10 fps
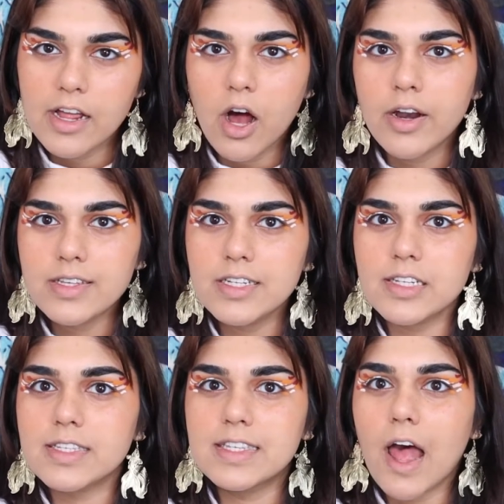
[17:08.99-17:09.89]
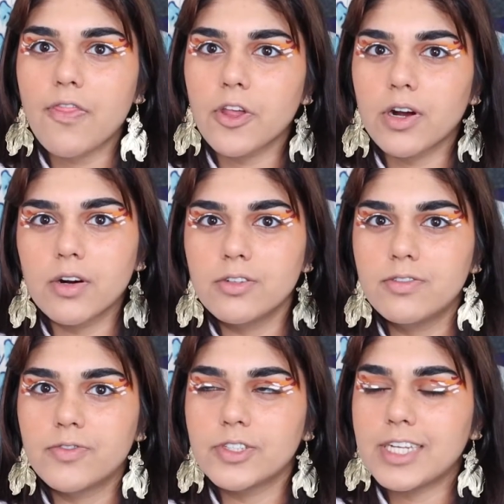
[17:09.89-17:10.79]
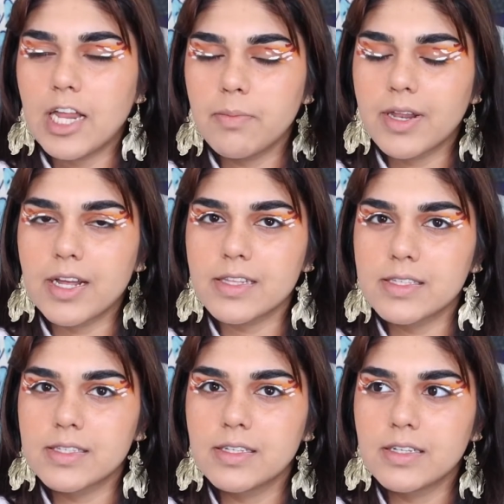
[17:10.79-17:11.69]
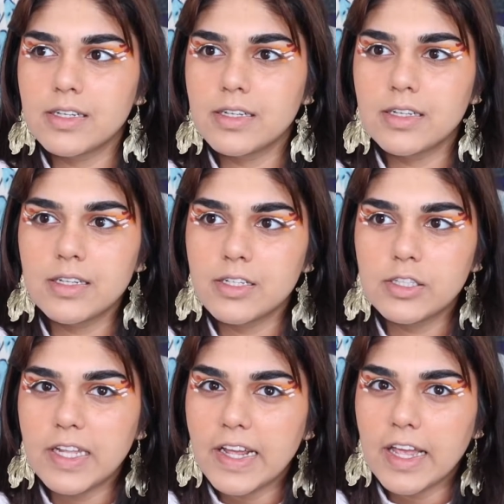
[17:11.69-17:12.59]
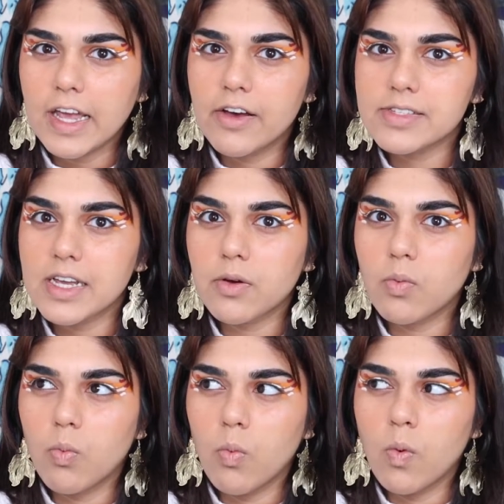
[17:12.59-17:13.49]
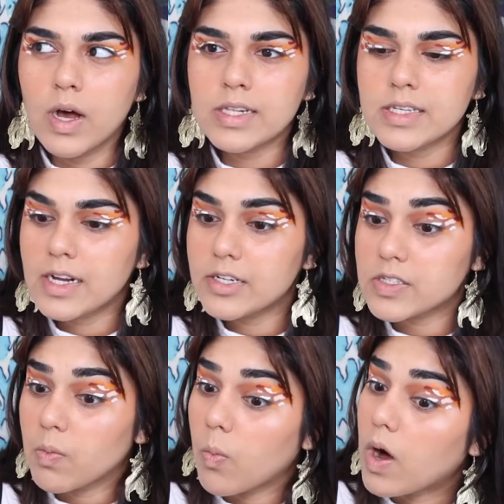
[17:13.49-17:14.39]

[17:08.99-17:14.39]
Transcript: honestly just sat there for 10 minutes thinking. I was like, what did I just